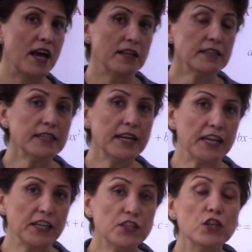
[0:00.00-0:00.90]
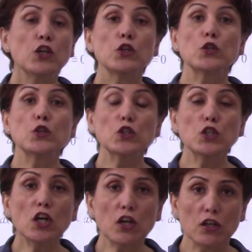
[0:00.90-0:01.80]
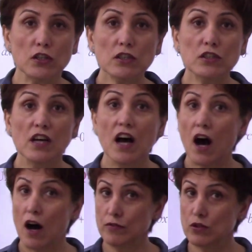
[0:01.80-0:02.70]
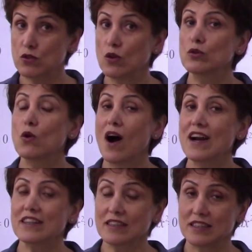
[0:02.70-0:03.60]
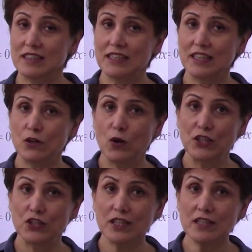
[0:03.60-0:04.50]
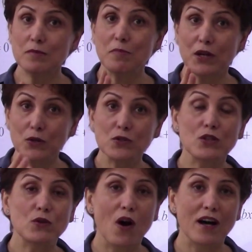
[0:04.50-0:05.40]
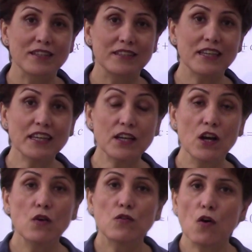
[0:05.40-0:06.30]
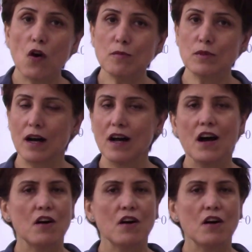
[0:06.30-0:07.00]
10th grade, you learned how to solve quadratic equations by using quadratic formula.